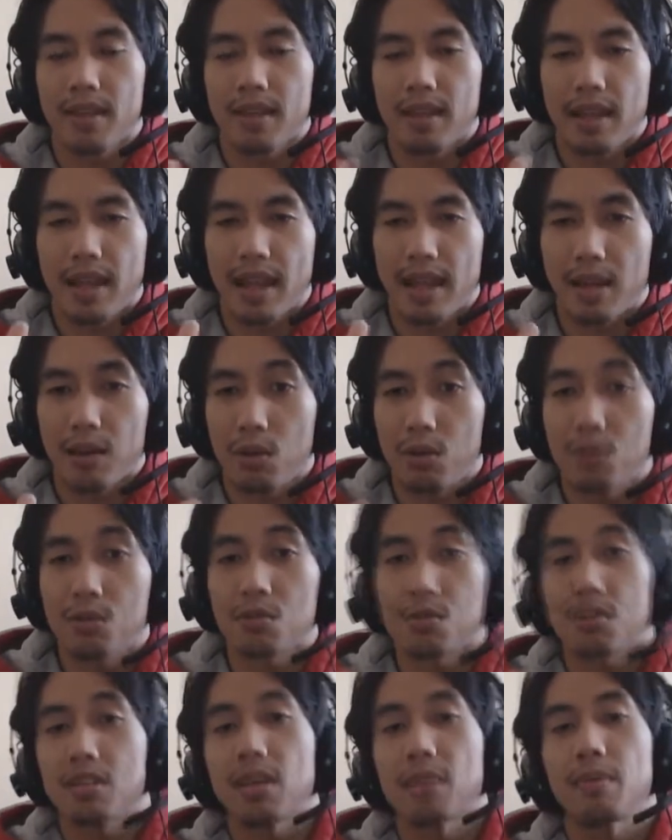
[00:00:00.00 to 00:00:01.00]
And
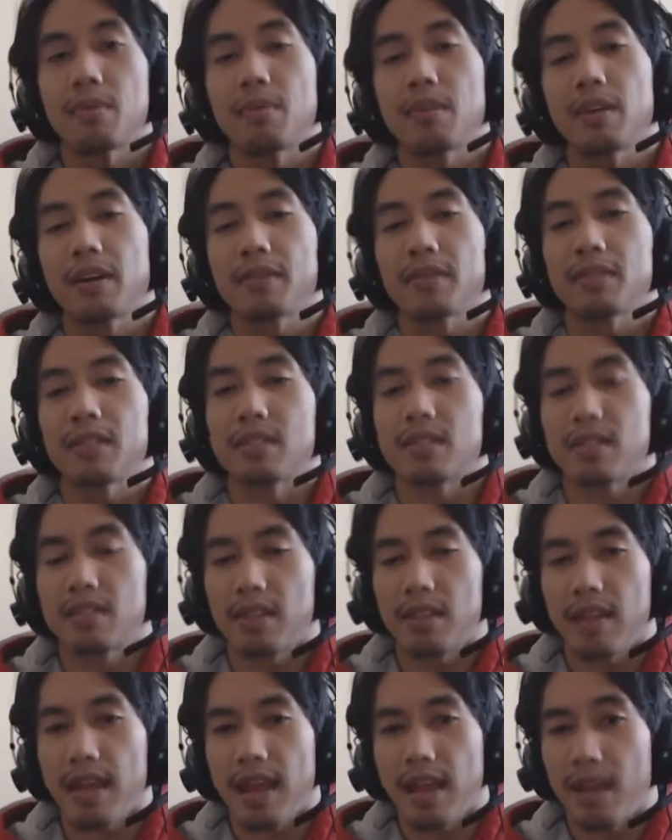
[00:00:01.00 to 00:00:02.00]
also skipping breakfast,
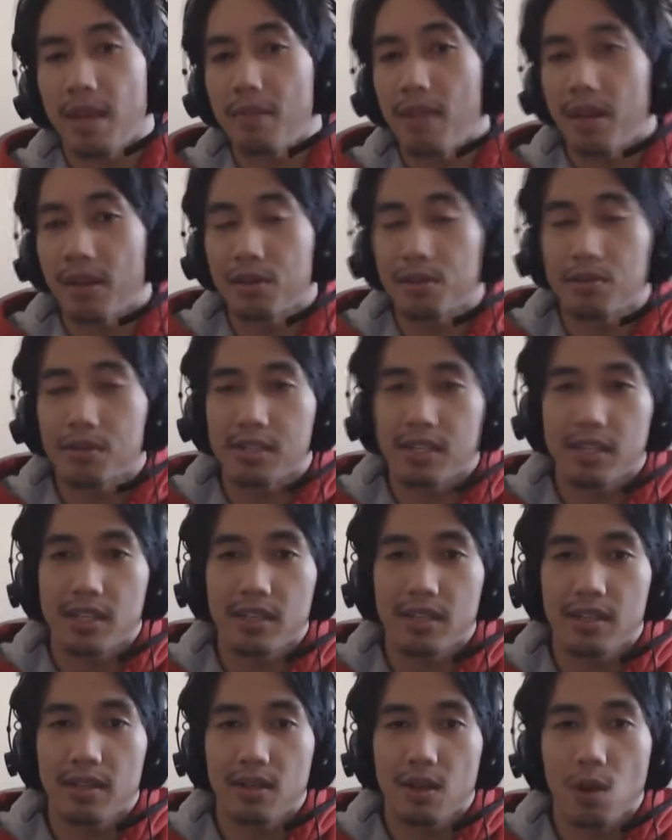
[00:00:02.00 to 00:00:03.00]
that I'm not
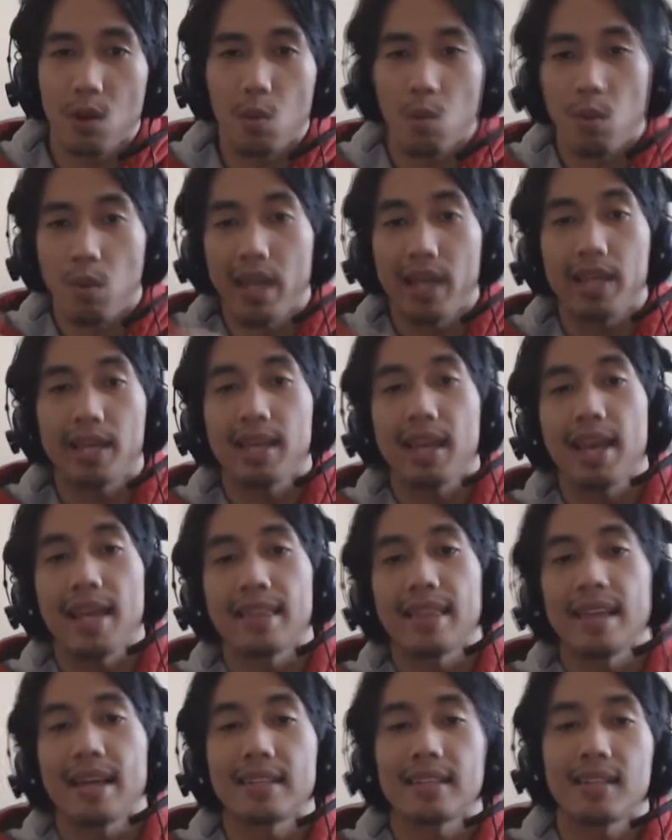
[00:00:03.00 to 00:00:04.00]
usually awake
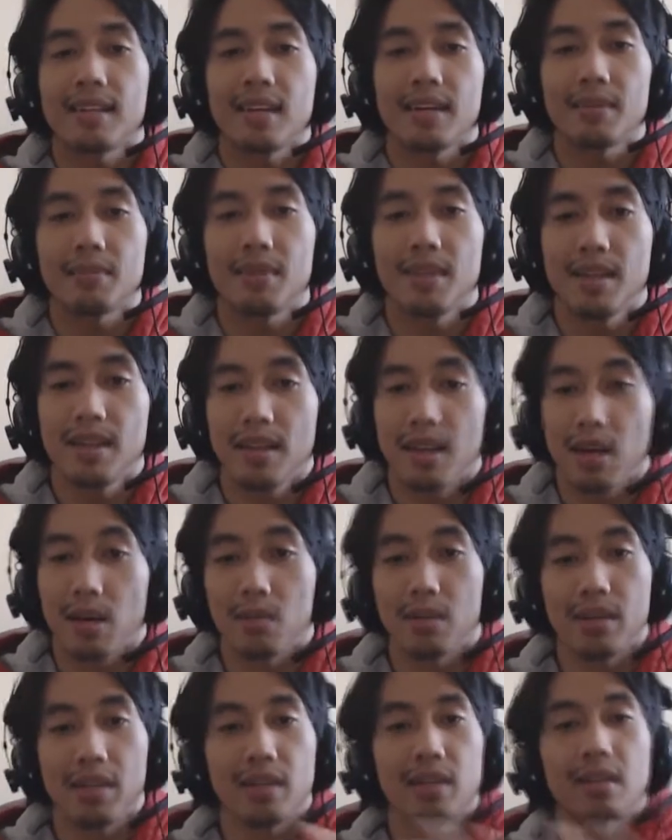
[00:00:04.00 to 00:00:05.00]
at that time. I'm
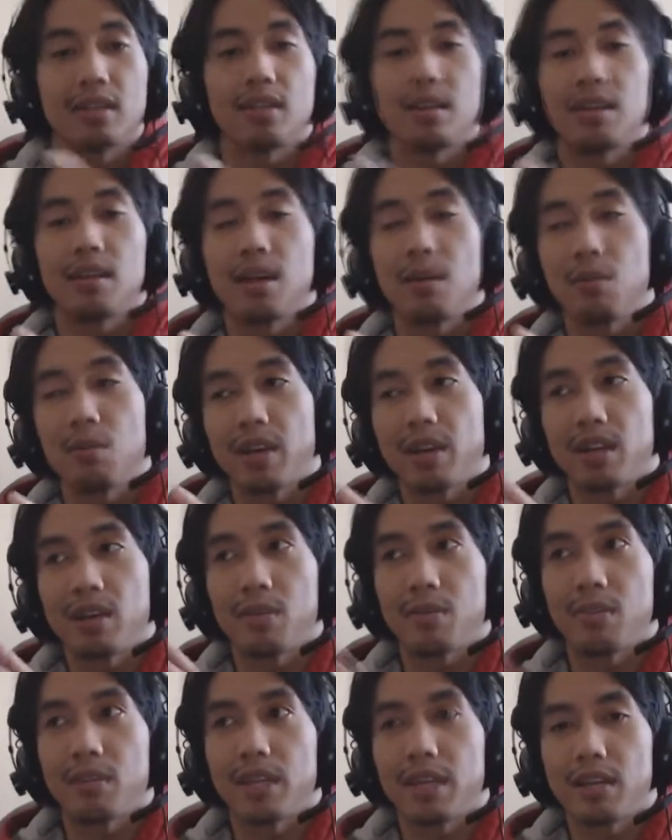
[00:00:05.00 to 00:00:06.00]
waking
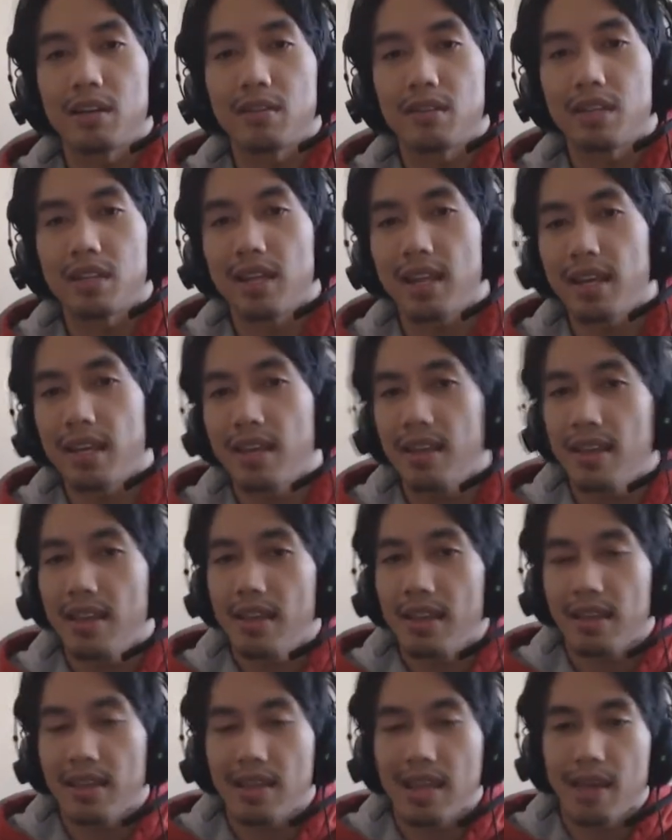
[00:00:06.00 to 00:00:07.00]
up later in the day.
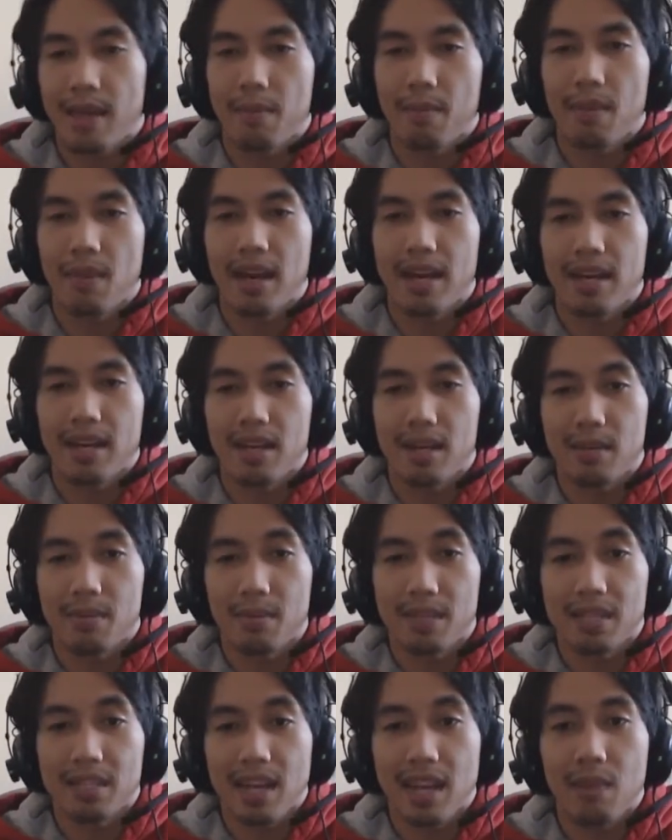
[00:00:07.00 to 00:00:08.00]
That my
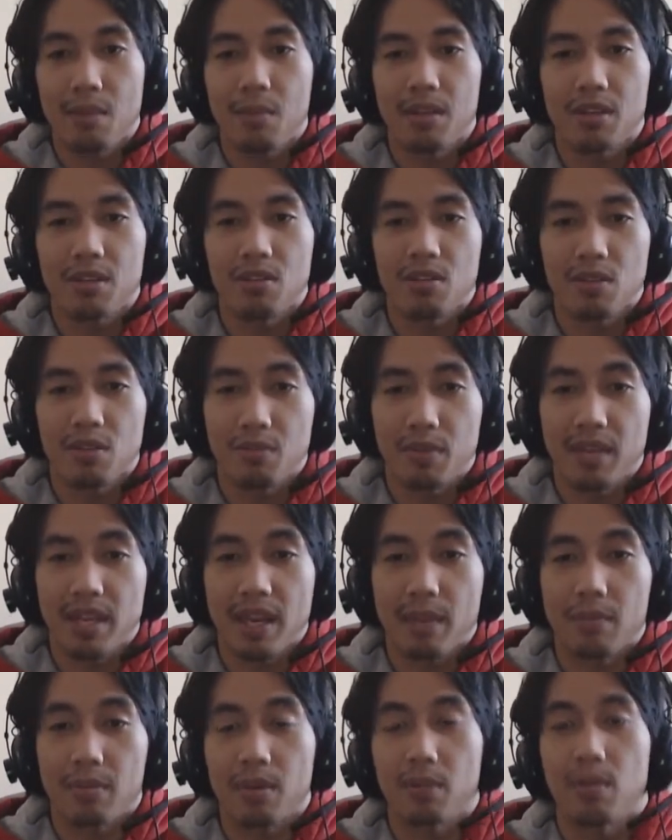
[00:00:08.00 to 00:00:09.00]
time window of being
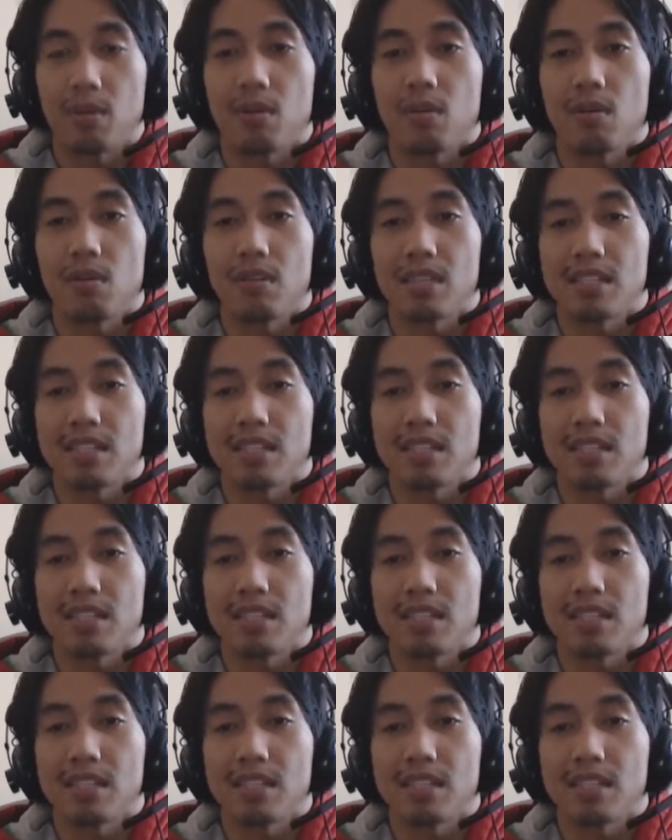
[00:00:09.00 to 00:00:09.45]
able to burn all these